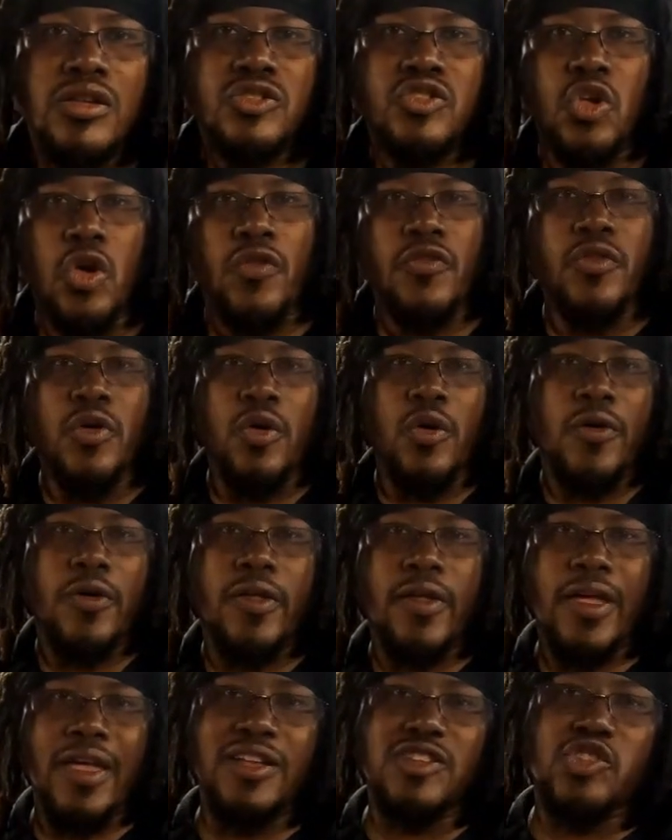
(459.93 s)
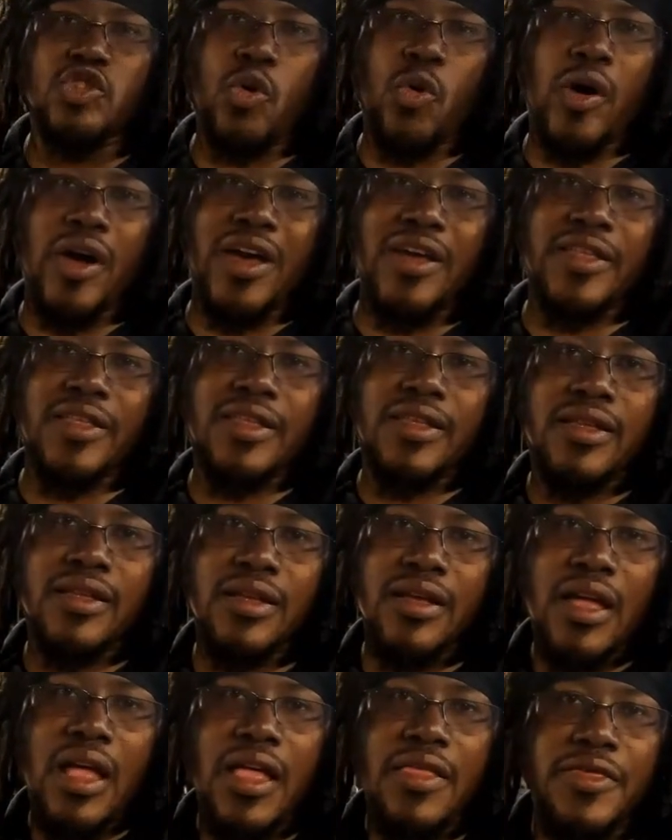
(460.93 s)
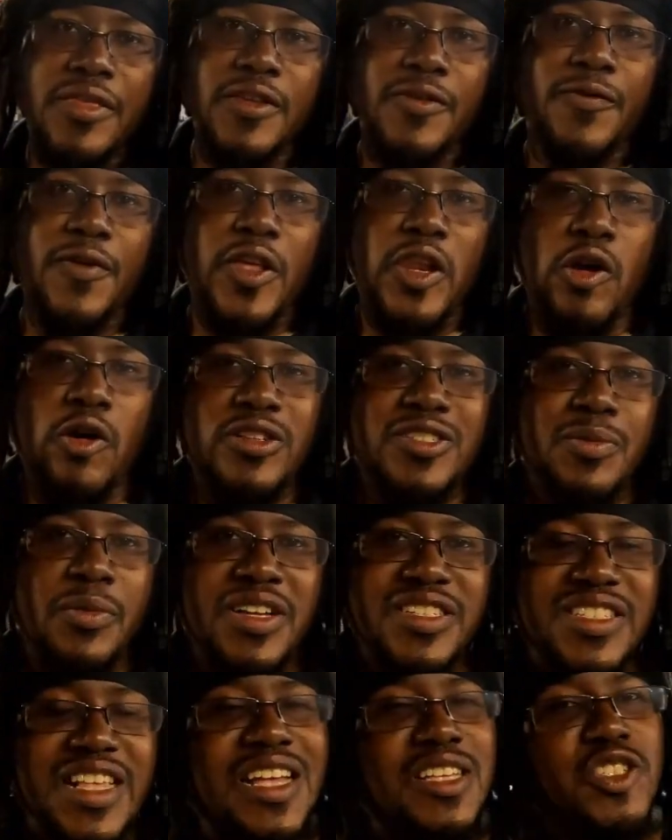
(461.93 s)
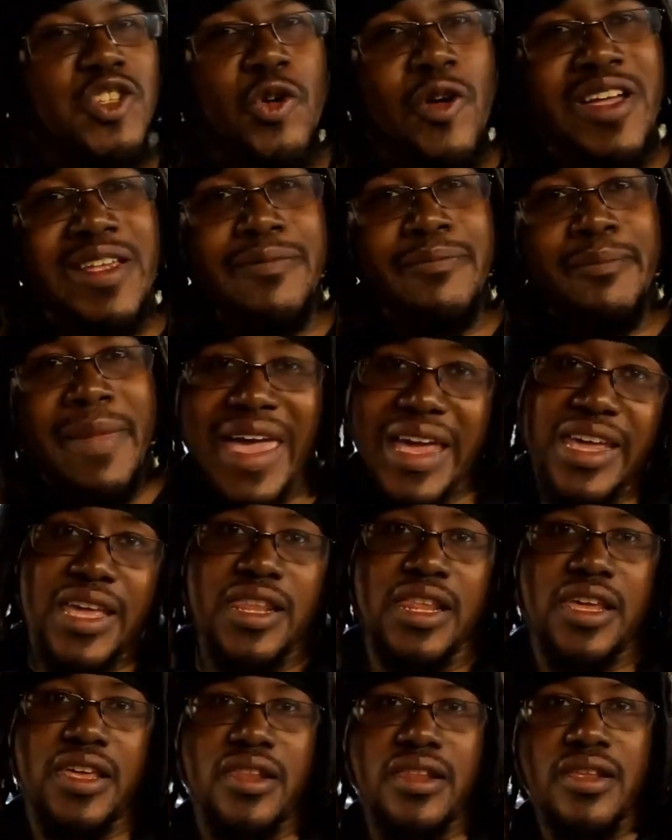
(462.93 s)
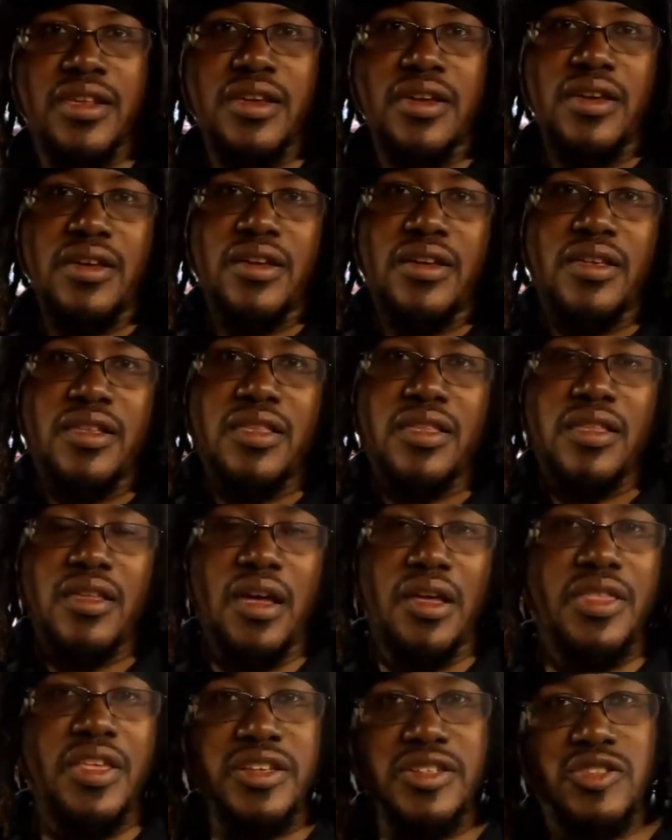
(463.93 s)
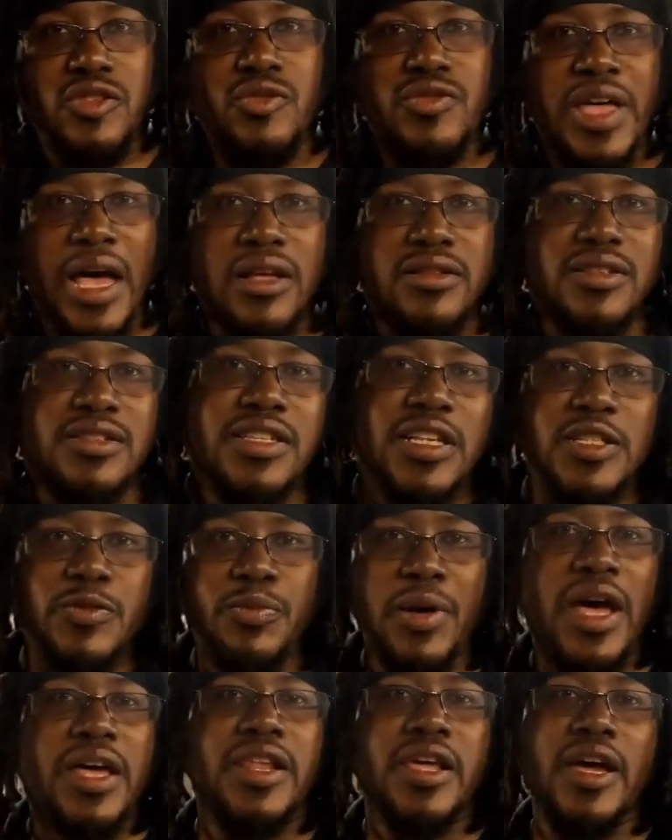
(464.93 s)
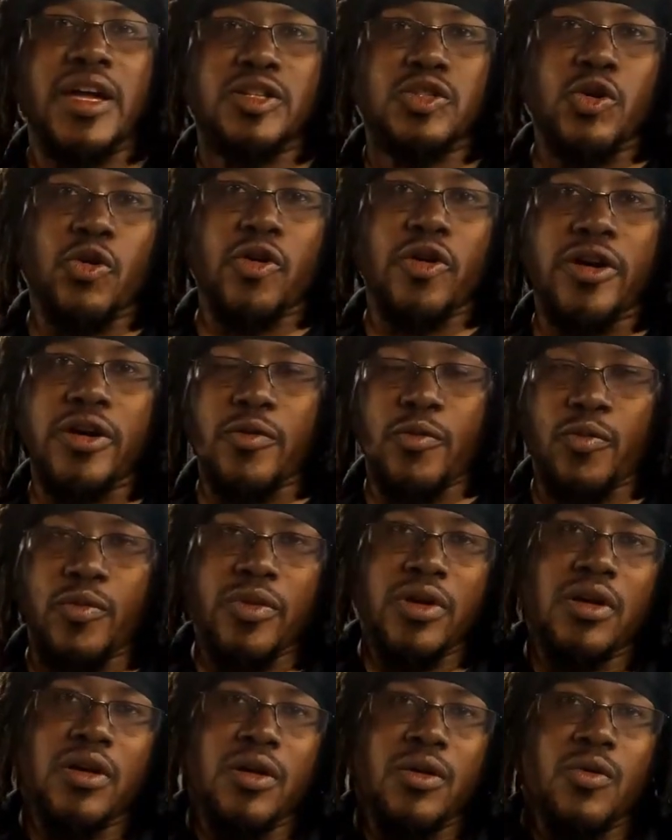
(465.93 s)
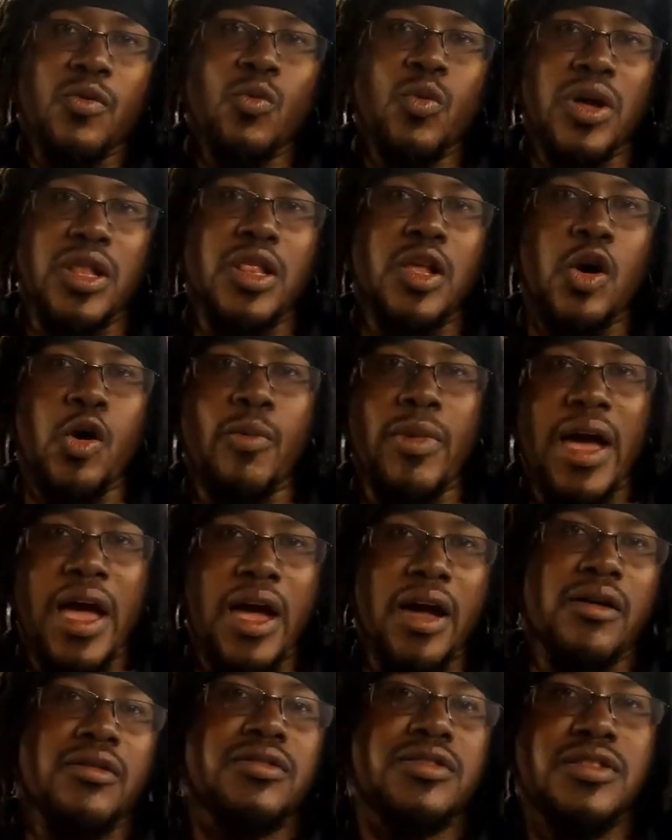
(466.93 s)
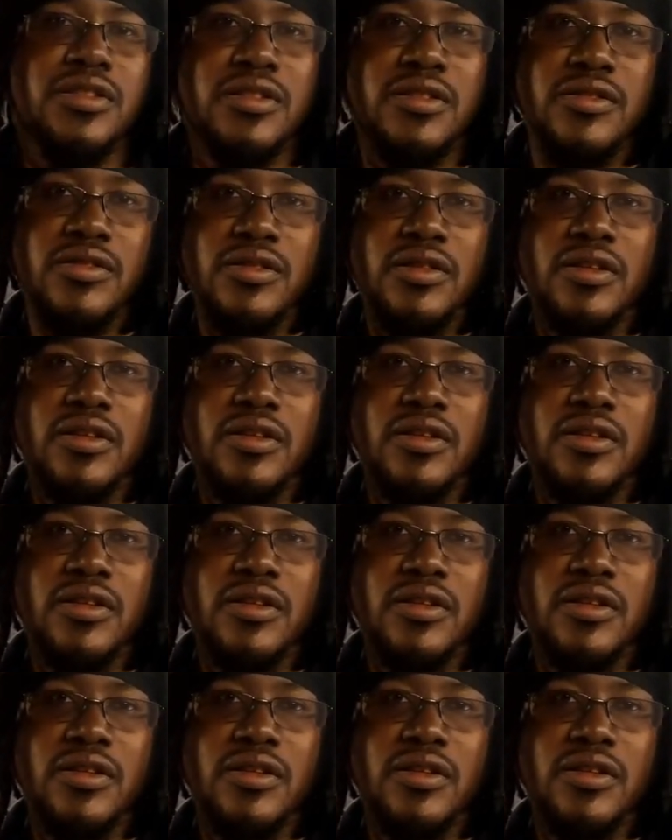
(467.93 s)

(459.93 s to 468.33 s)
So if you enjoy this video as much as I enjoy making it, this 2006 Pontiac Torrent with low miles,